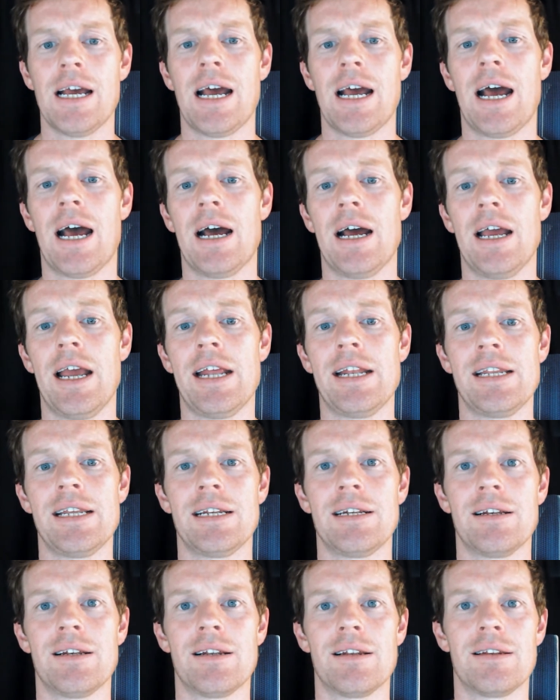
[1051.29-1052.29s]
And
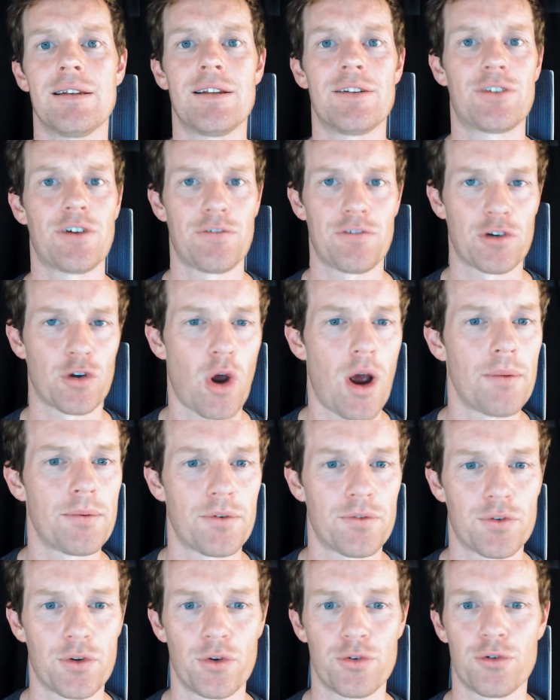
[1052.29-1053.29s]
then there's different types
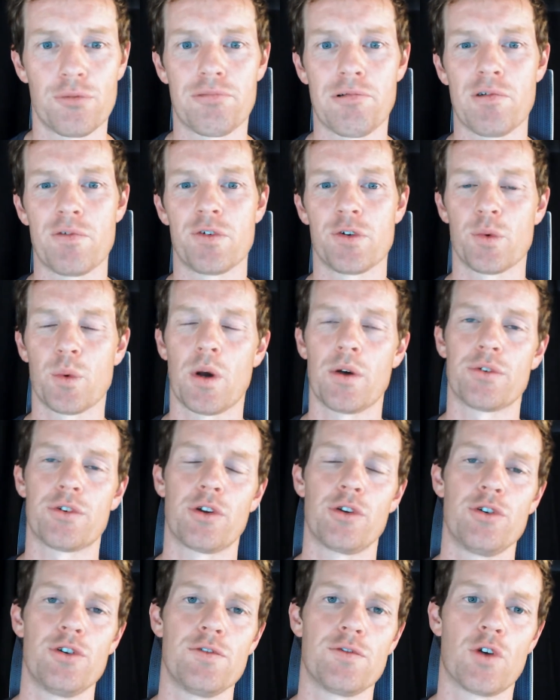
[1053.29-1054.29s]
of social proof as well. So
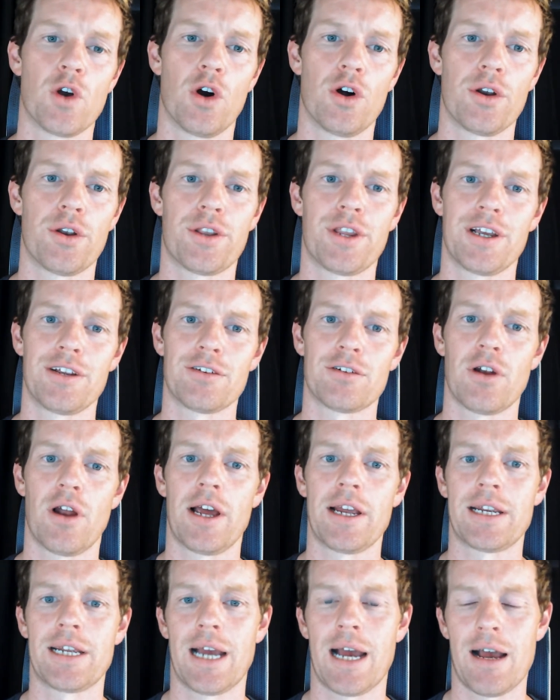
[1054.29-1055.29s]
you've got things
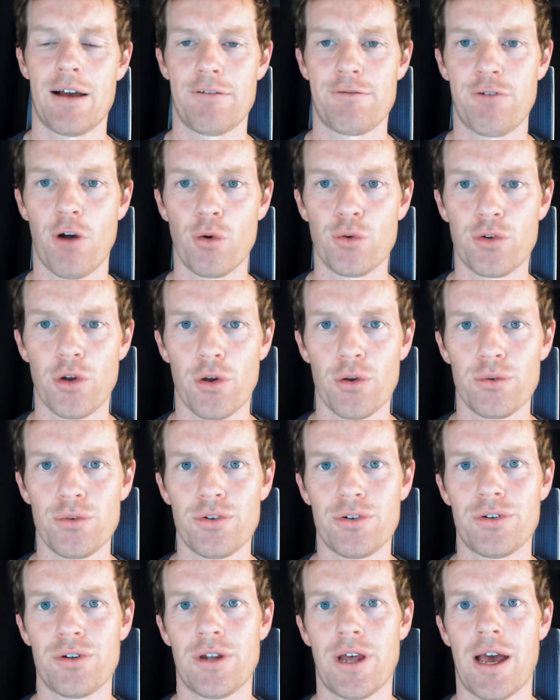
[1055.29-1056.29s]
like
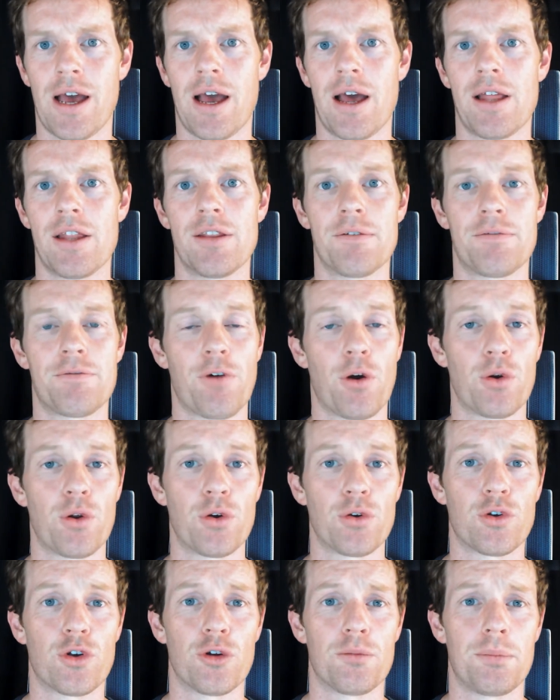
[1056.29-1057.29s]
photos. The
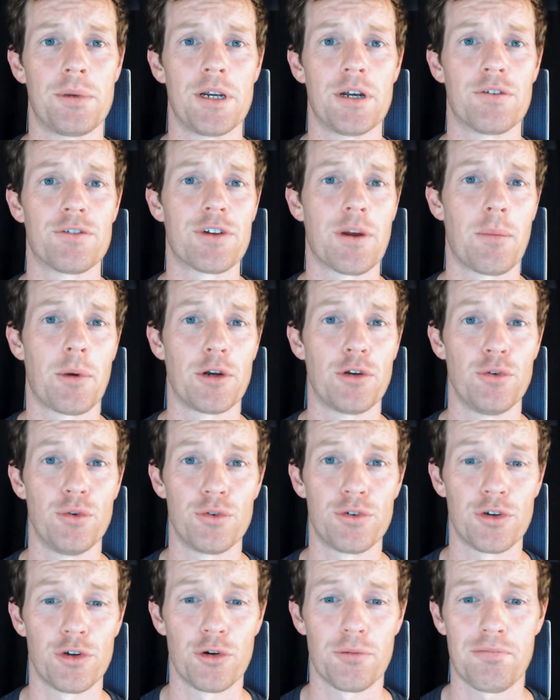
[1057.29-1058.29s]
photo could be of someone
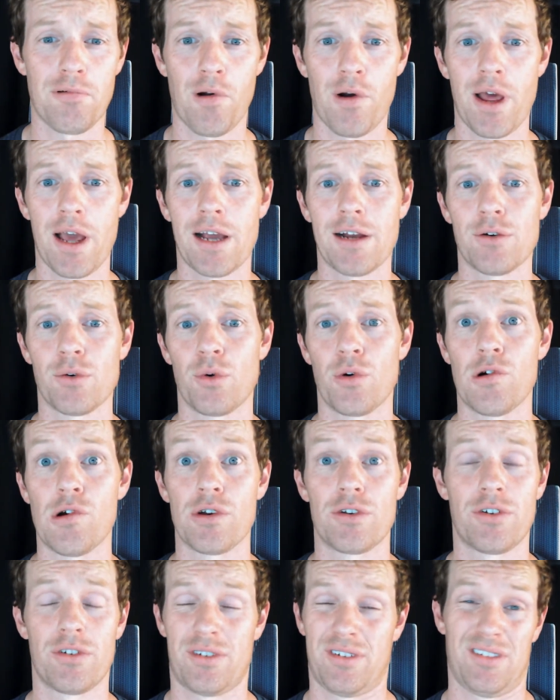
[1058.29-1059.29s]
using your product, or
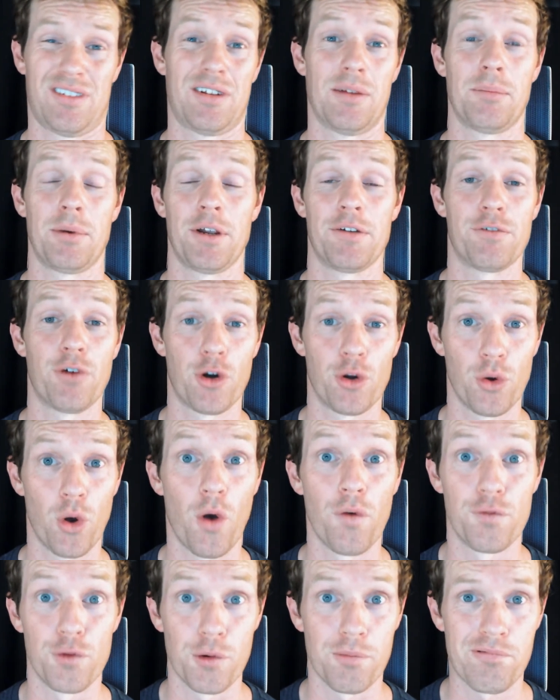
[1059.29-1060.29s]
just simply a photo
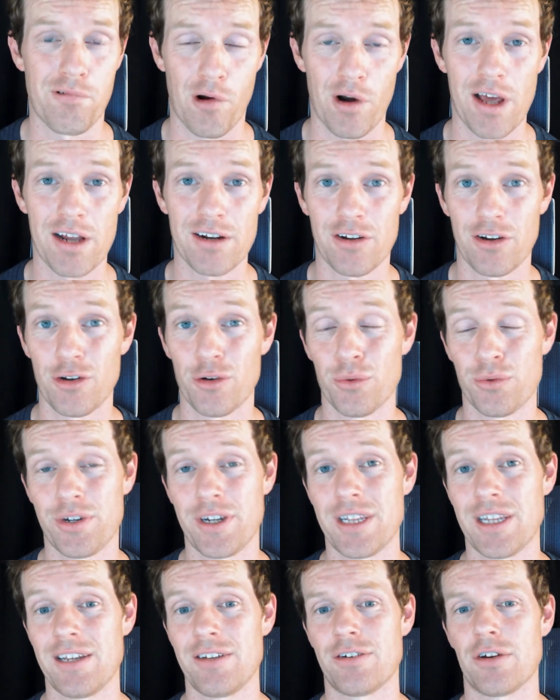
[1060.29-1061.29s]
of your product, and you'll see
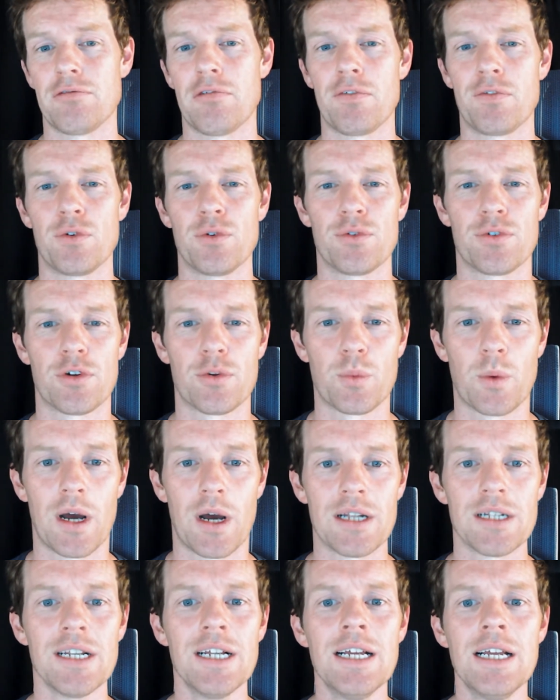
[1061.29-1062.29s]
these in reviews as
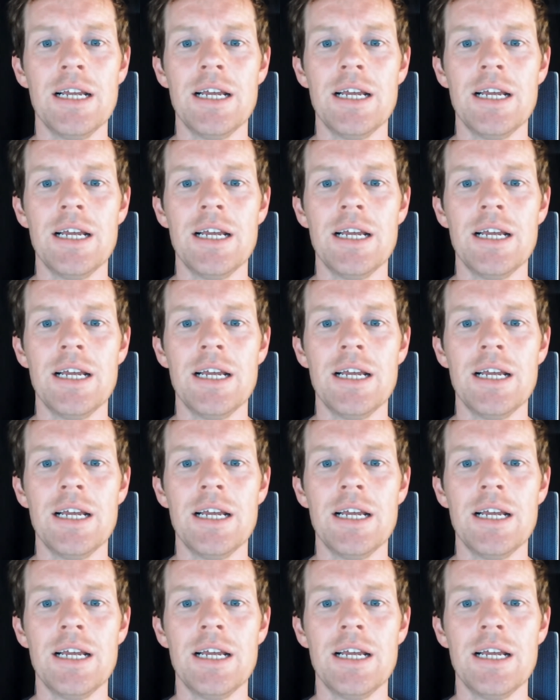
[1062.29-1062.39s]
well.